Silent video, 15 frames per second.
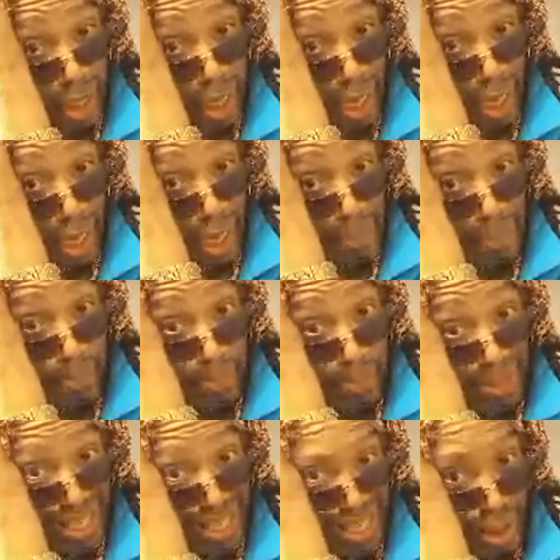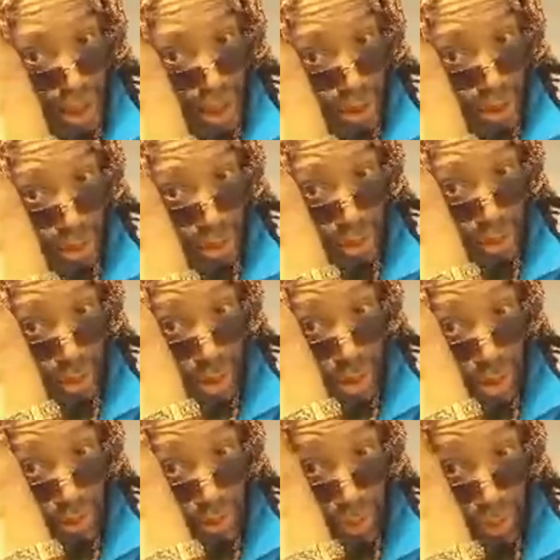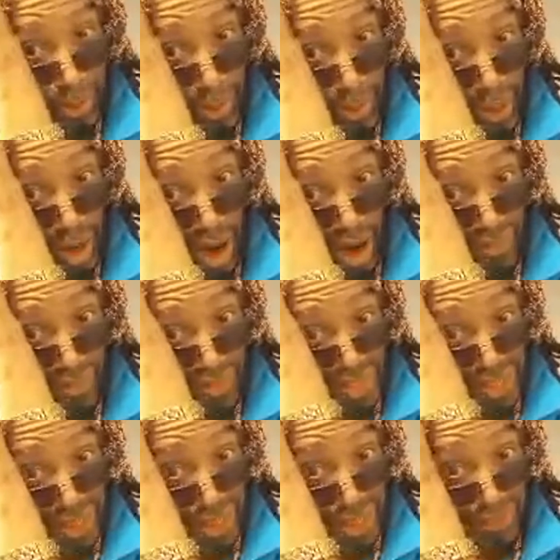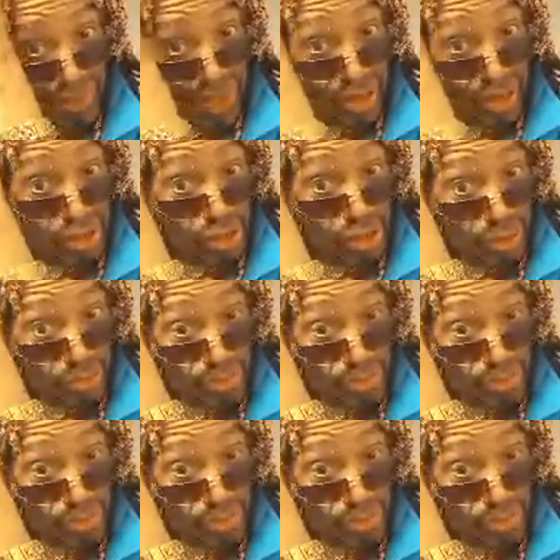and it protects you from being harvested of energy.